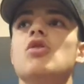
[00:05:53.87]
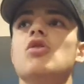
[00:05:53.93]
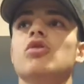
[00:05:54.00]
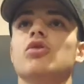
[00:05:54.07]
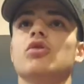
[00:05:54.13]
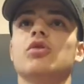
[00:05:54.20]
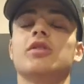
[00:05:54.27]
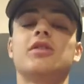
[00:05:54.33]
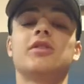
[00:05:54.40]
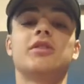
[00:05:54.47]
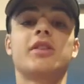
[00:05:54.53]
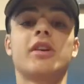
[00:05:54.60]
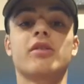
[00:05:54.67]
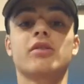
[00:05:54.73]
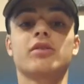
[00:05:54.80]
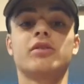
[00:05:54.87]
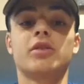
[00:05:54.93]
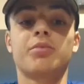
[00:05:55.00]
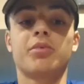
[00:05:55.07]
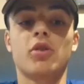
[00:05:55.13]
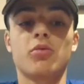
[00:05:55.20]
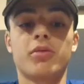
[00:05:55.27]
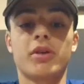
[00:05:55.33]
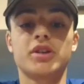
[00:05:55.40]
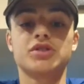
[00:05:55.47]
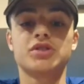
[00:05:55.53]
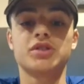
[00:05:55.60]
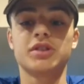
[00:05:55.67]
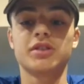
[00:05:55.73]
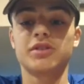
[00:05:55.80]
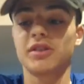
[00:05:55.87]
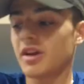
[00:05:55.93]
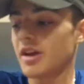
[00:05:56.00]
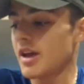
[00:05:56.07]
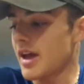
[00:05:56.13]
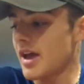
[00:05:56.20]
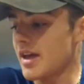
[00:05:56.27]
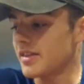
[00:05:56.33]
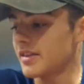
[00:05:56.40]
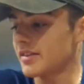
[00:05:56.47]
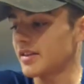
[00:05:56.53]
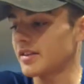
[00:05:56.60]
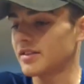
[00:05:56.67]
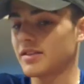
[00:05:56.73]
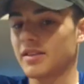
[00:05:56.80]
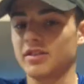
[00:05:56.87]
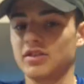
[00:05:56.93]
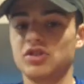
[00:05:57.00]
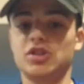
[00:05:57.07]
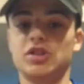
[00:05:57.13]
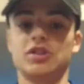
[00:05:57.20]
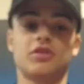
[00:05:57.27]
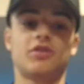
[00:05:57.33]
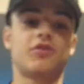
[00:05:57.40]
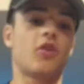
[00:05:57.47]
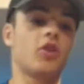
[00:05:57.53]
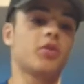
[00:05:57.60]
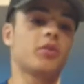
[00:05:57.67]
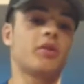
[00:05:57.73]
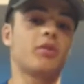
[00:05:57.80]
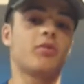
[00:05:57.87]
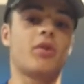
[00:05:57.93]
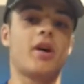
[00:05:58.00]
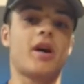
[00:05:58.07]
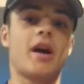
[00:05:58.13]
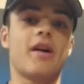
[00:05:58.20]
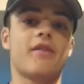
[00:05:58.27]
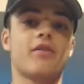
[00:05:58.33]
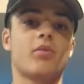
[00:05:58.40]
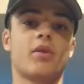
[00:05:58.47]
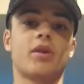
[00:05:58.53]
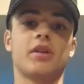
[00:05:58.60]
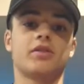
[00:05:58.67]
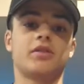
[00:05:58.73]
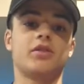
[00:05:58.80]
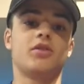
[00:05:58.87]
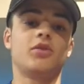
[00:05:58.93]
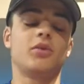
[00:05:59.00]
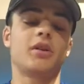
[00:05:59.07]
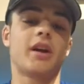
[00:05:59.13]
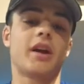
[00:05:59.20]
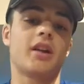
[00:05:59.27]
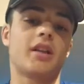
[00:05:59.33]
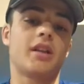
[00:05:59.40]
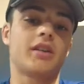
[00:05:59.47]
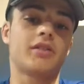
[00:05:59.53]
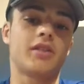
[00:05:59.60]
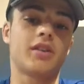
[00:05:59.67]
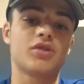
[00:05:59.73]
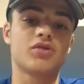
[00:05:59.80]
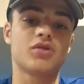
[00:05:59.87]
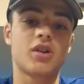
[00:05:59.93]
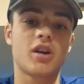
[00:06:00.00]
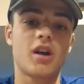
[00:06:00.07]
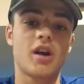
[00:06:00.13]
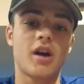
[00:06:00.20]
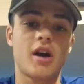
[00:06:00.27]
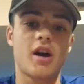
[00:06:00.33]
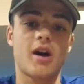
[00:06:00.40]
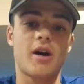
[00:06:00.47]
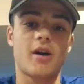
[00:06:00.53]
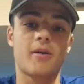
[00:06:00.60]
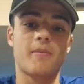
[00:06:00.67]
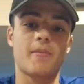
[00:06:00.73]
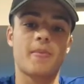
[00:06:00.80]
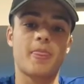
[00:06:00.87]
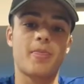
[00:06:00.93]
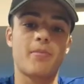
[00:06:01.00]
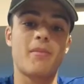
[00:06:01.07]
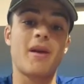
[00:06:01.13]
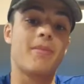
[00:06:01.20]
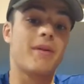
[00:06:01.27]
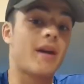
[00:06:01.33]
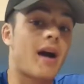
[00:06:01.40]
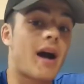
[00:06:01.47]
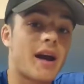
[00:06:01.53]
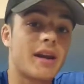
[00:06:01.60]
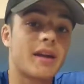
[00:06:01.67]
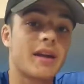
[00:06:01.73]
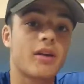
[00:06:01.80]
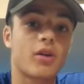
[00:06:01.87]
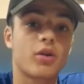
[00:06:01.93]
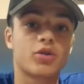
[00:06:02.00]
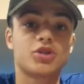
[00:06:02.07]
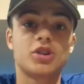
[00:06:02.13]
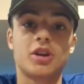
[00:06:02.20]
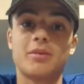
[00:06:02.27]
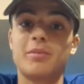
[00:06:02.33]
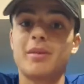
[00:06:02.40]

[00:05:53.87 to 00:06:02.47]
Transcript: So this is stereotypical prejudice in the sense that she is following what everyone else is doing. Aunt Alexandra may be hiding it, or